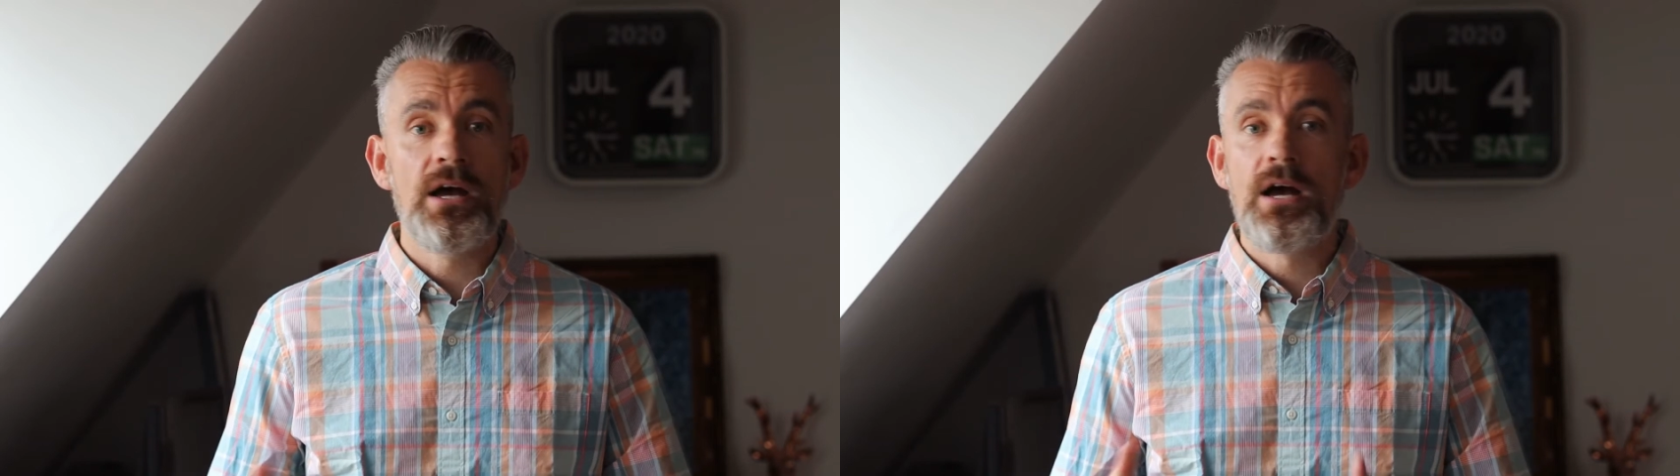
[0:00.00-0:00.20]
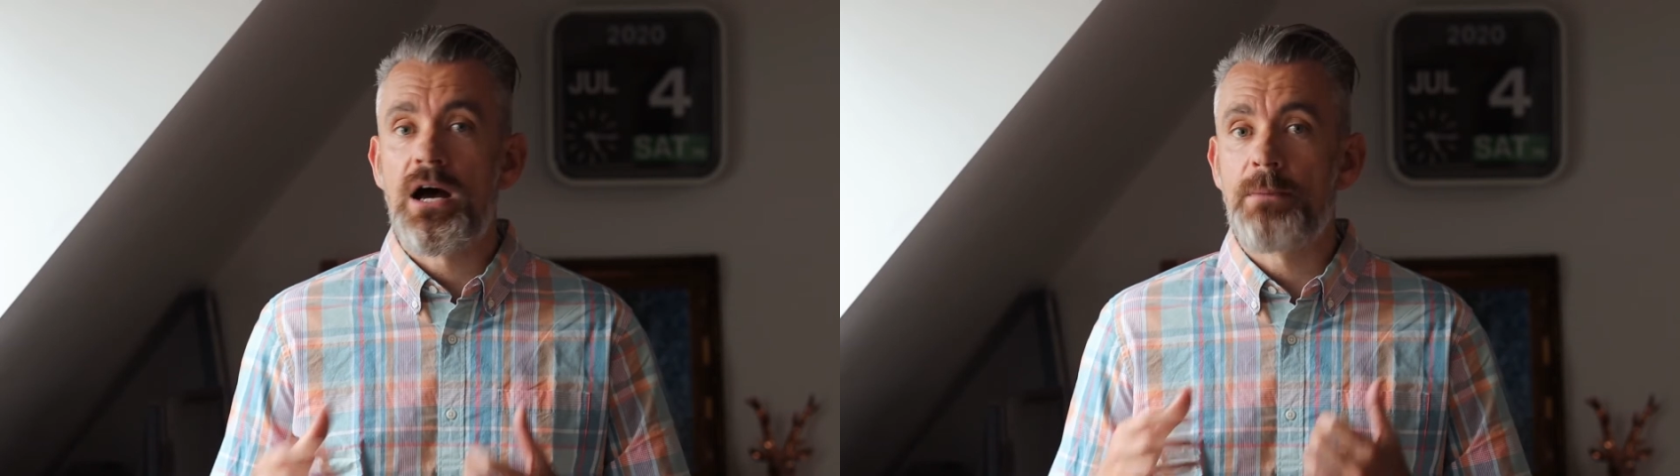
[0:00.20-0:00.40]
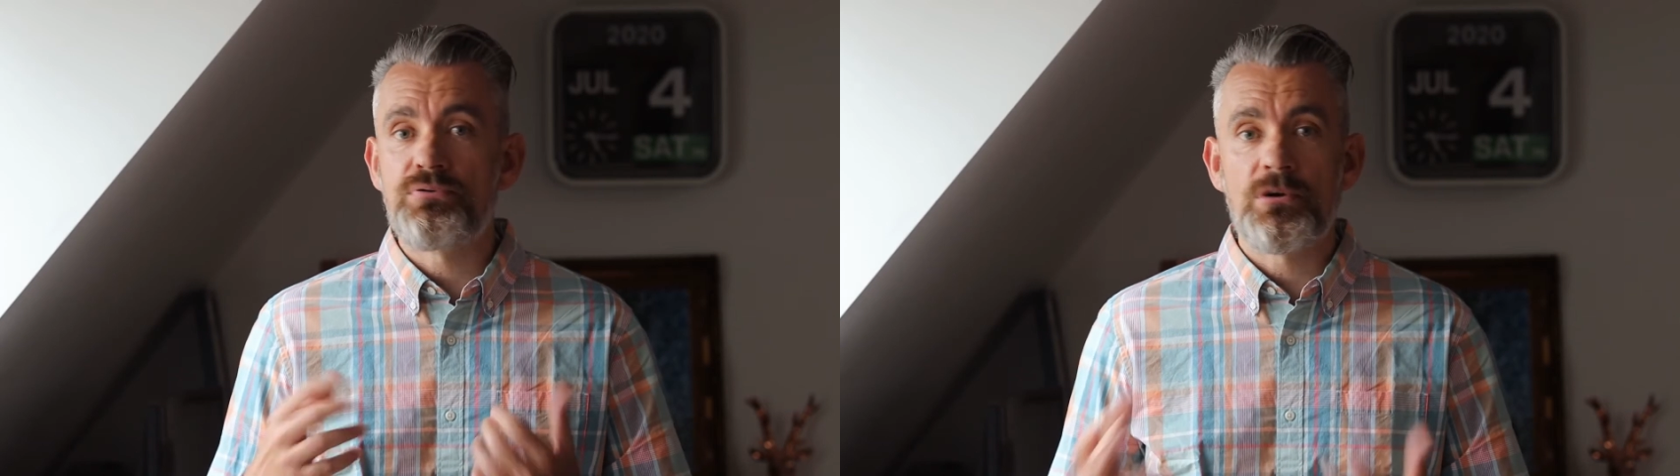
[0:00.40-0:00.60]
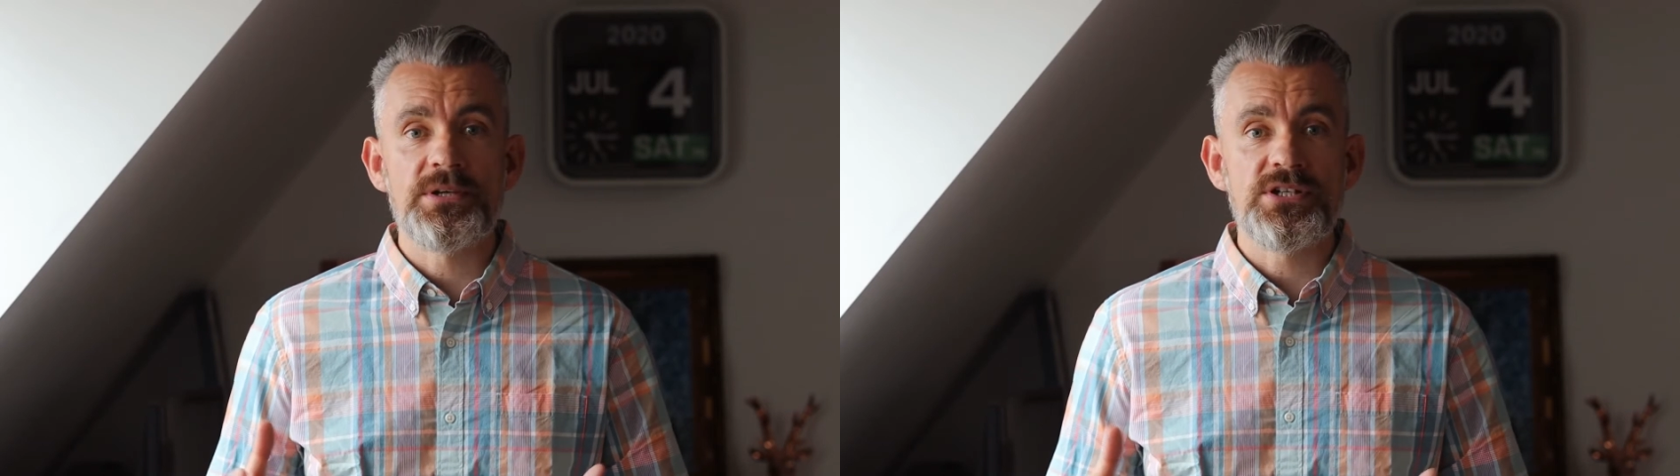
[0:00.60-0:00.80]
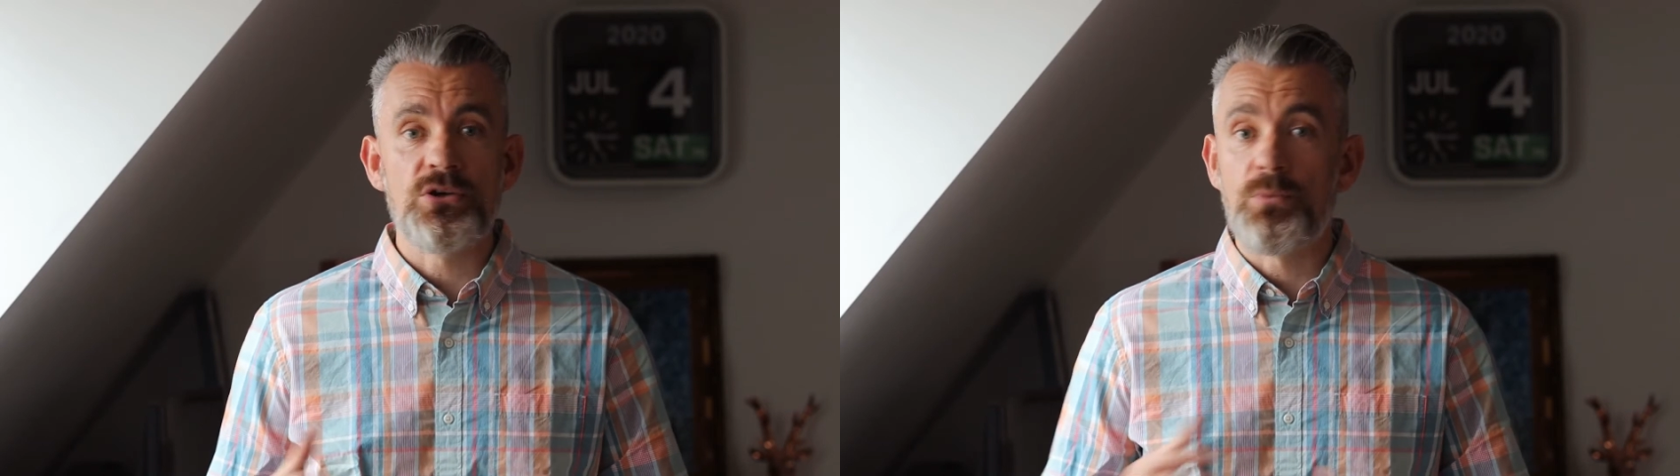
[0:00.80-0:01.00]
I
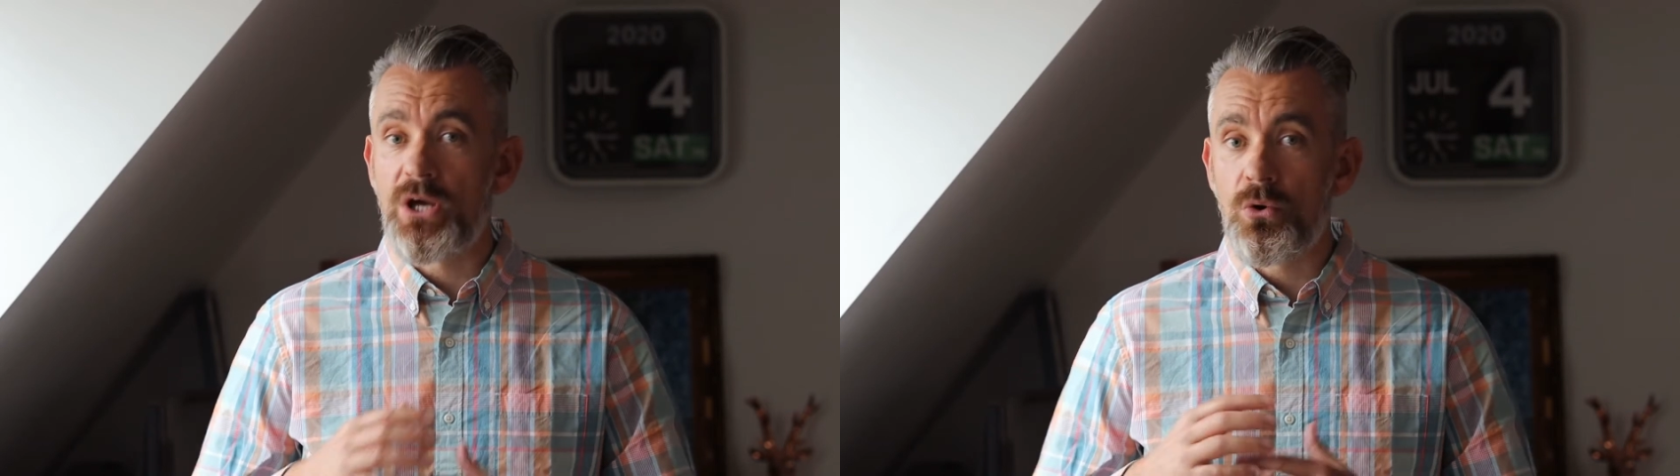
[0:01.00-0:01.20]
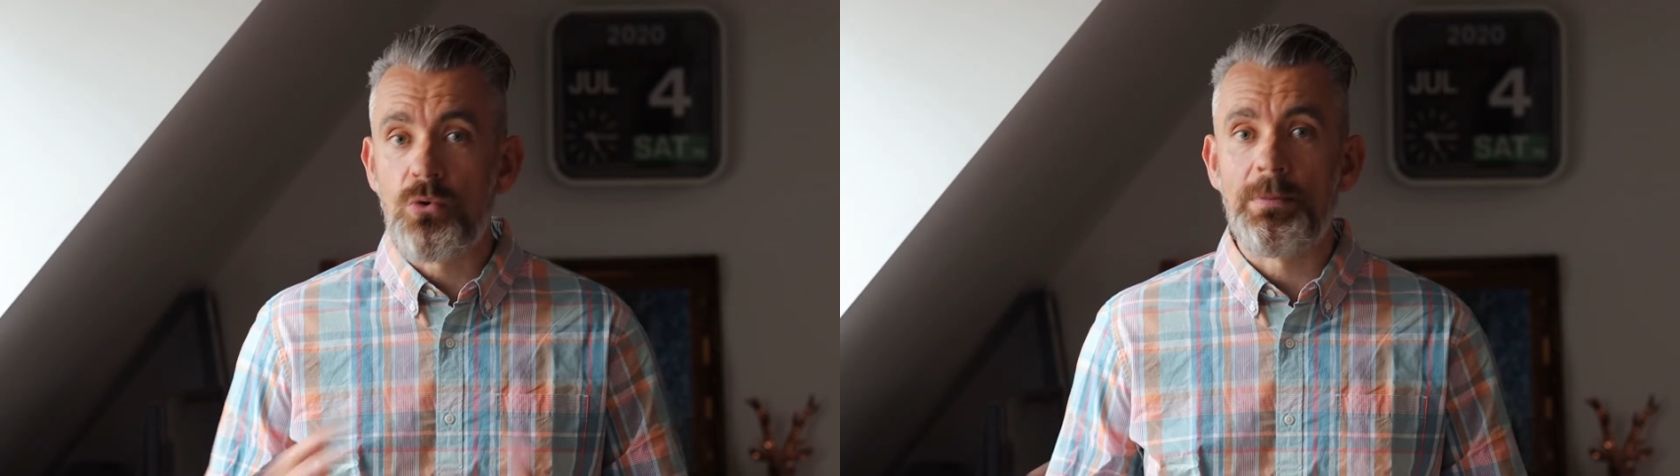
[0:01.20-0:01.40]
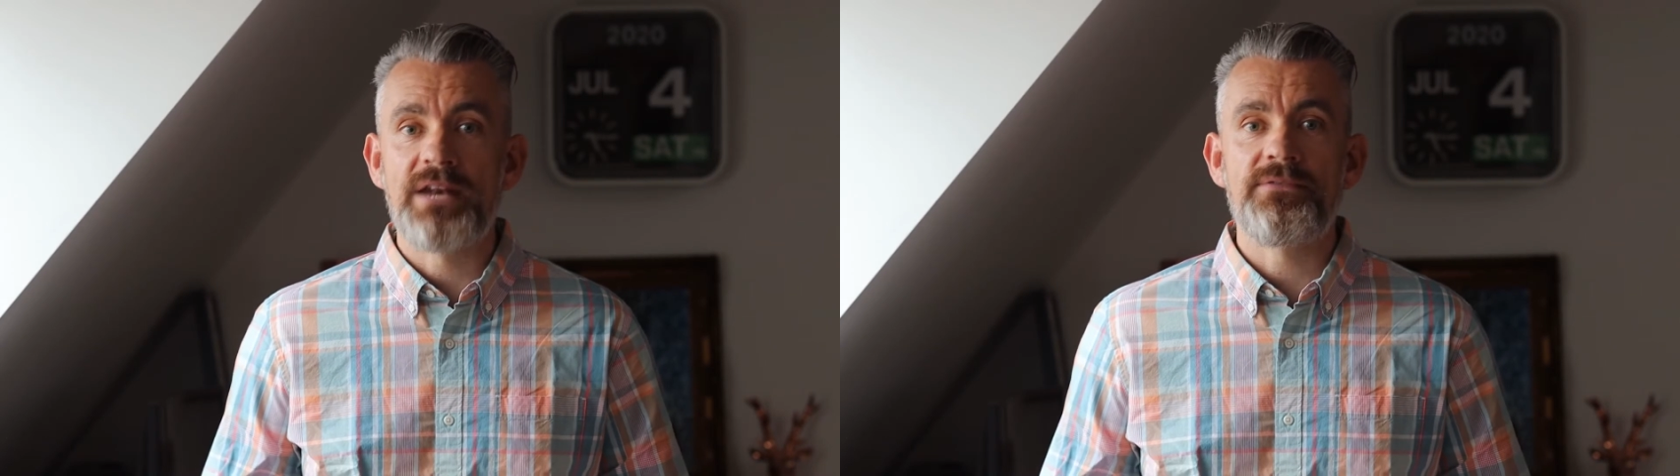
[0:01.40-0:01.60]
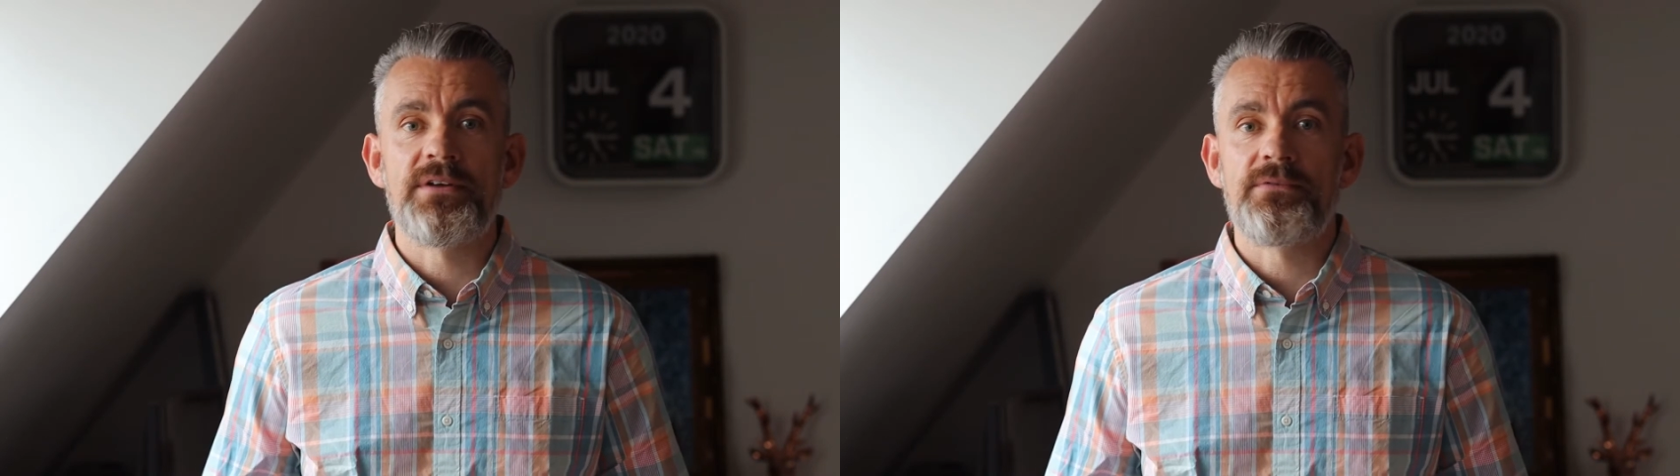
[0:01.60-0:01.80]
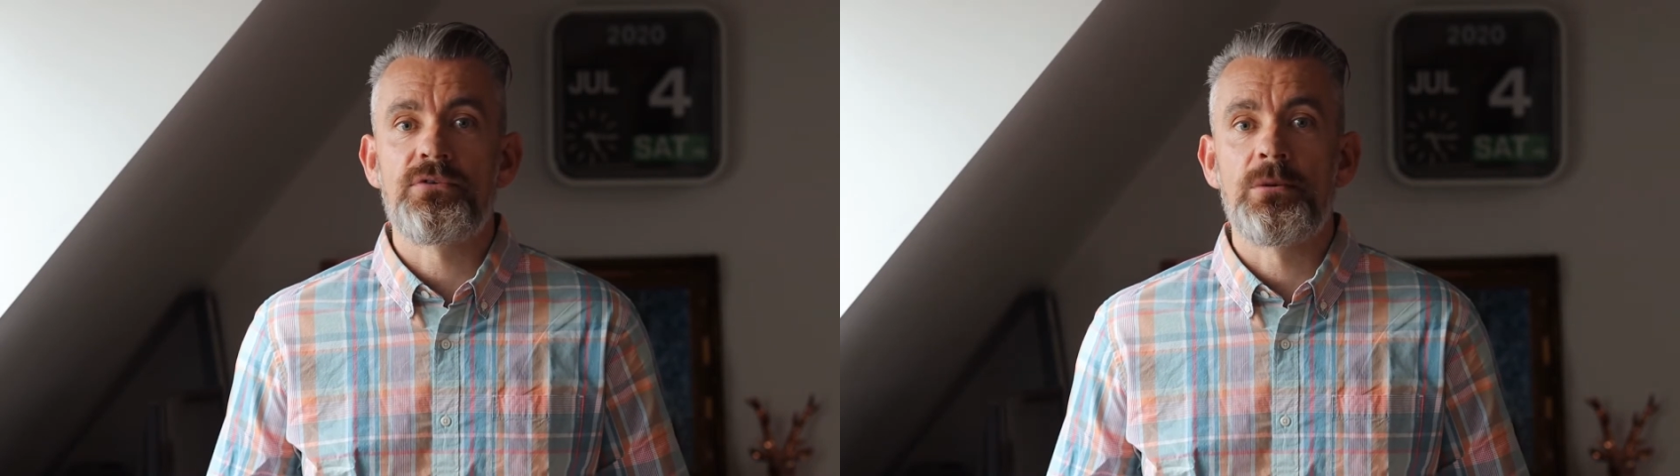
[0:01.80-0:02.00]
promise you we all
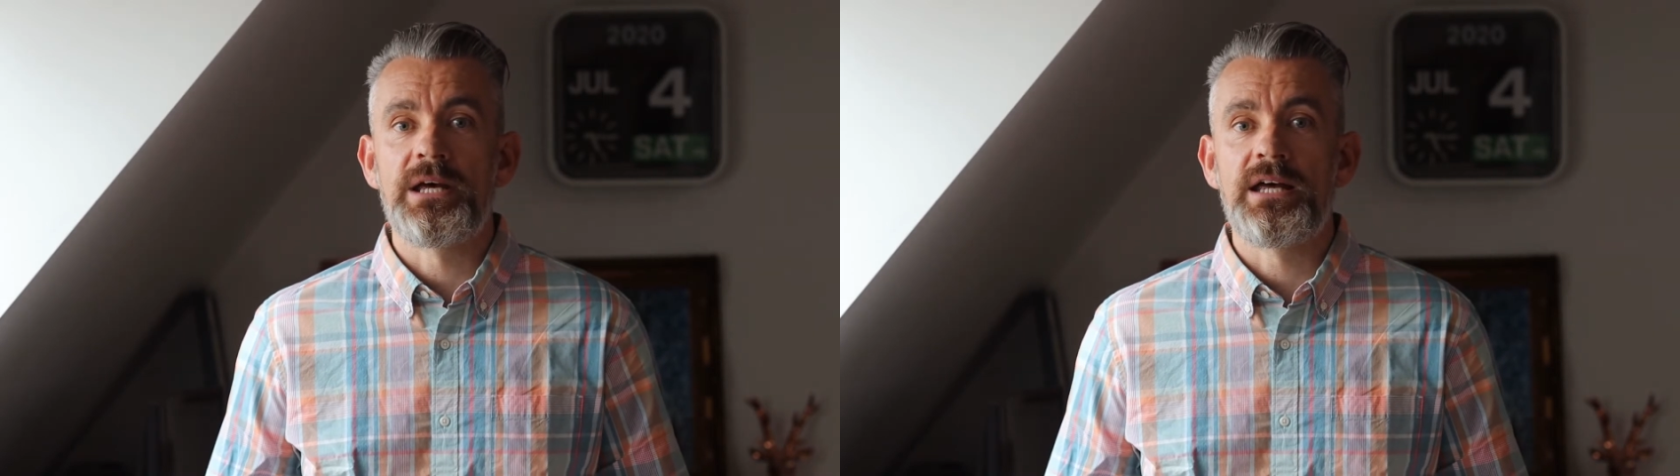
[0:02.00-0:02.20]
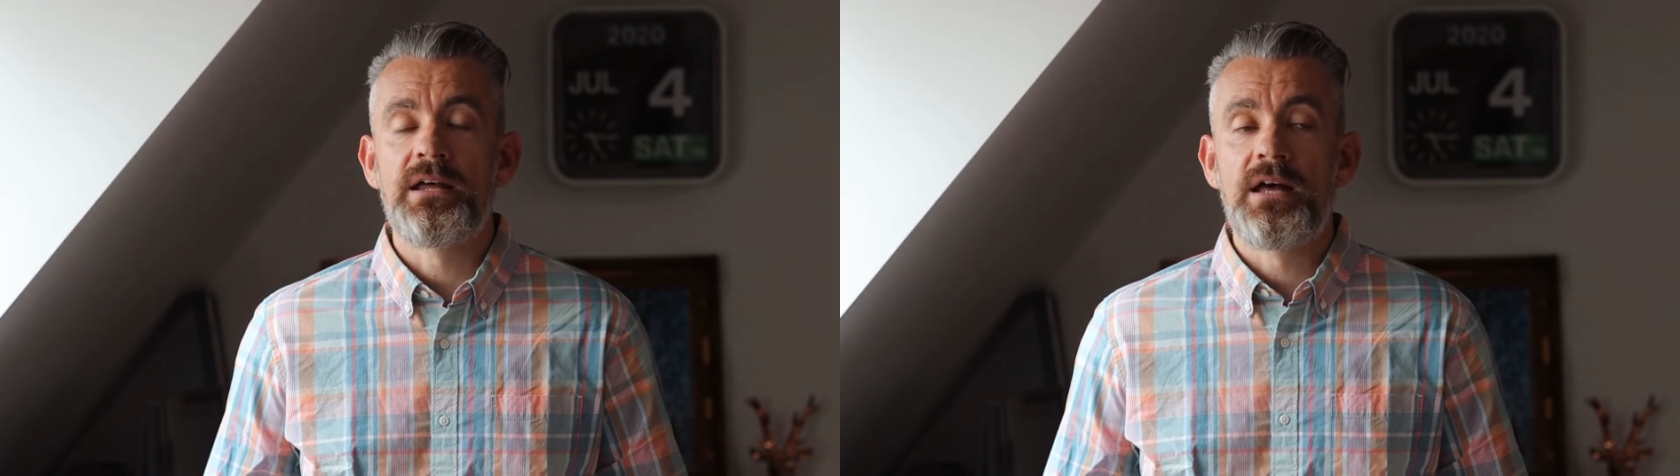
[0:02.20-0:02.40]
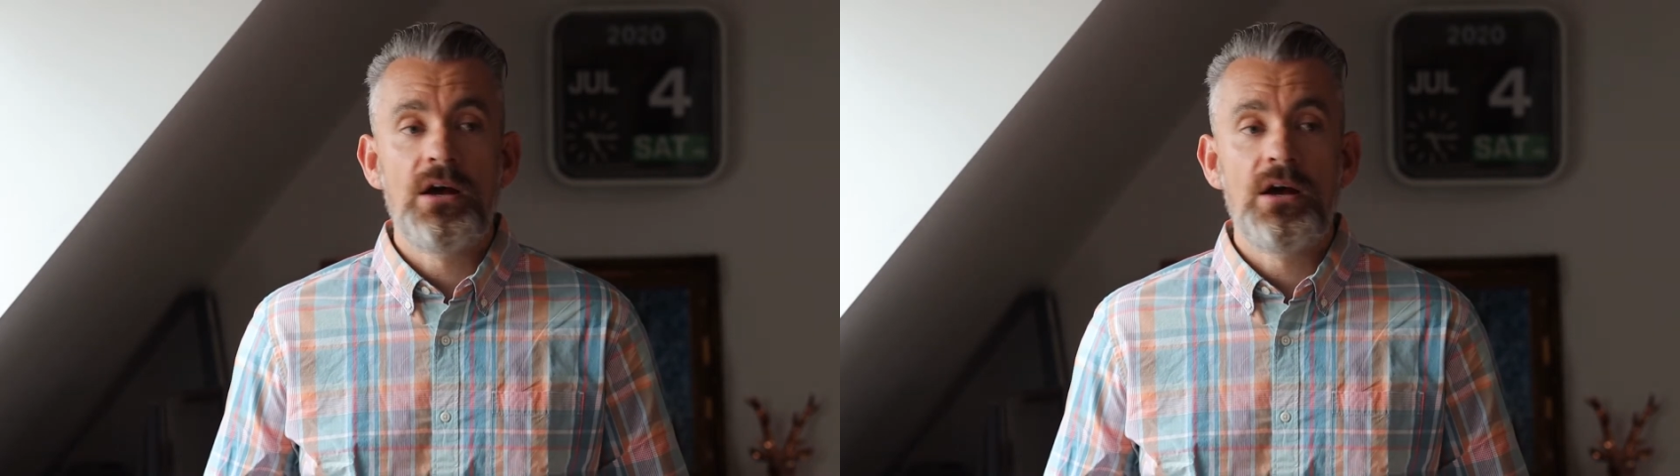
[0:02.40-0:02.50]
benefit from it.